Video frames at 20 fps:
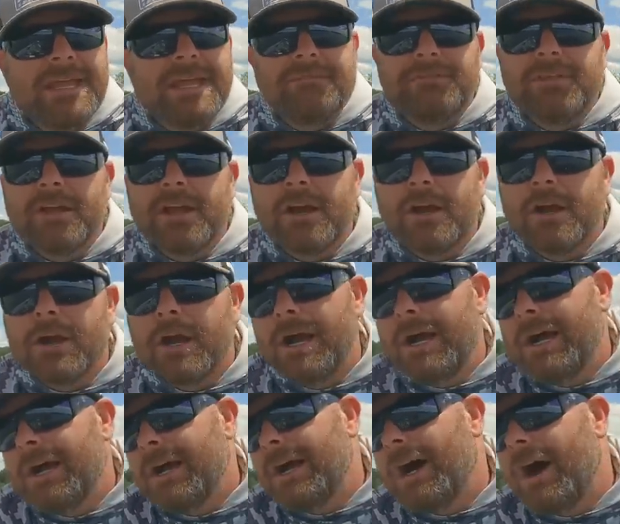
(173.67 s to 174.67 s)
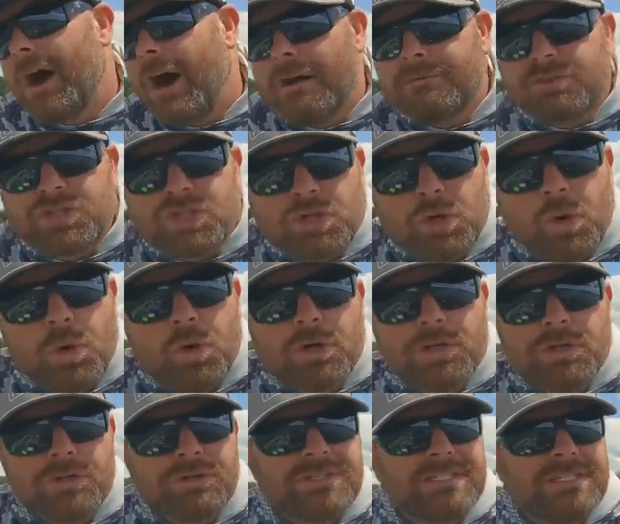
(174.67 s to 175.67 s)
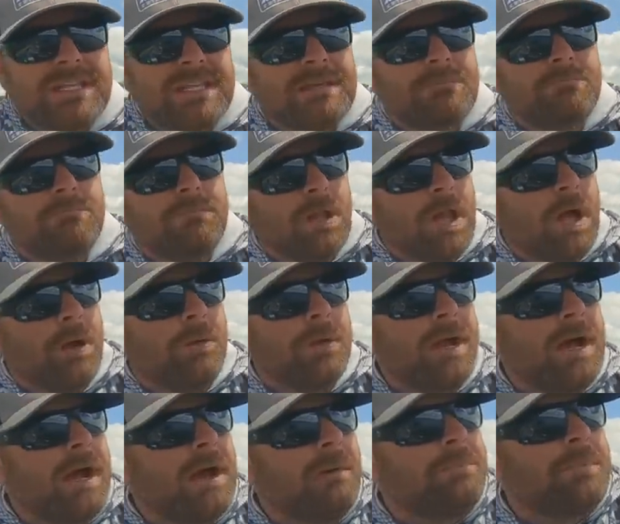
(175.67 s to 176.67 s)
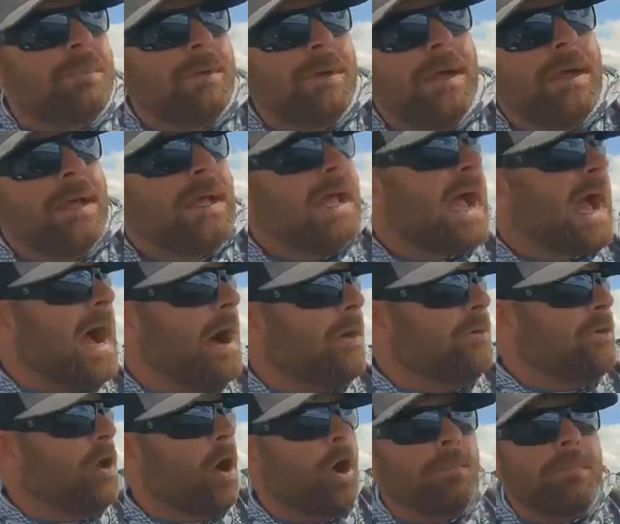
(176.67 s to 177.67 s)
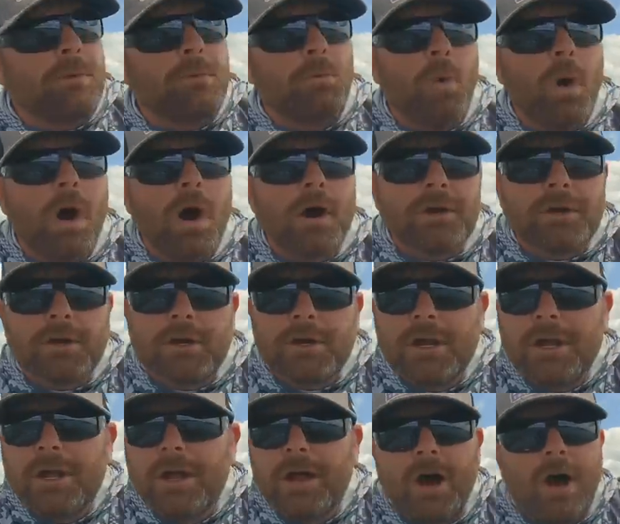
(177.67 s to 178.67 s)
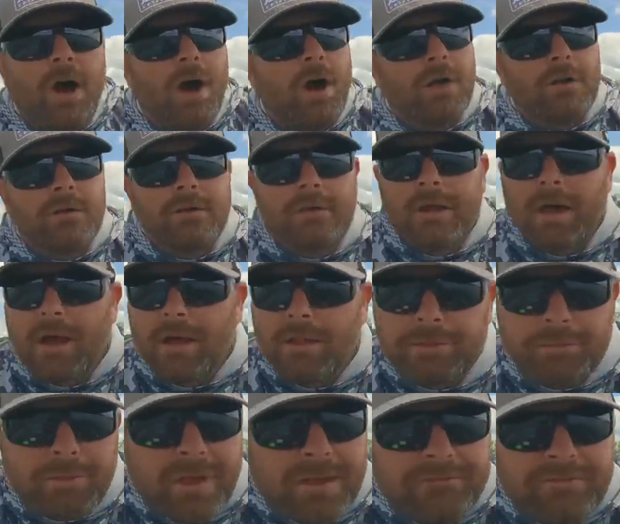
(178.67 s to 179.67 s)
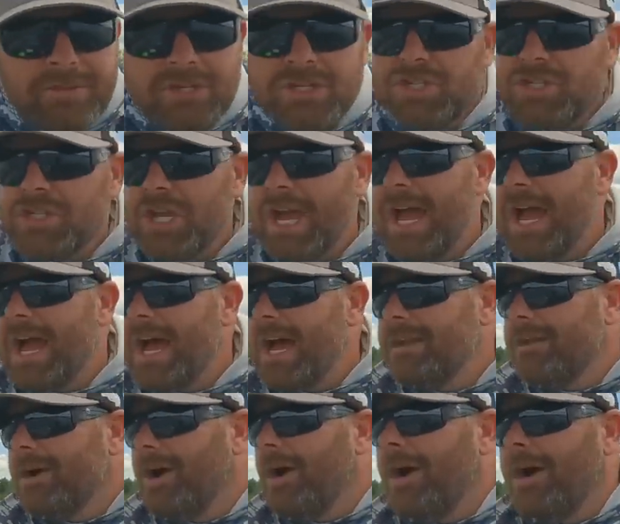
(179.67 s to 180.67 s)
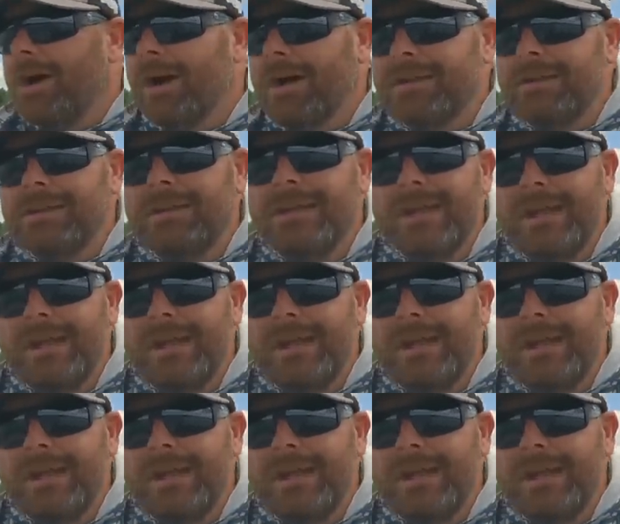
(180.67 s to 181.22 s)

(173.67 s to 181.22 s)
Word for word: If they're uh, offshore, you'll see them blowing up out in open water on on threadfin shad, on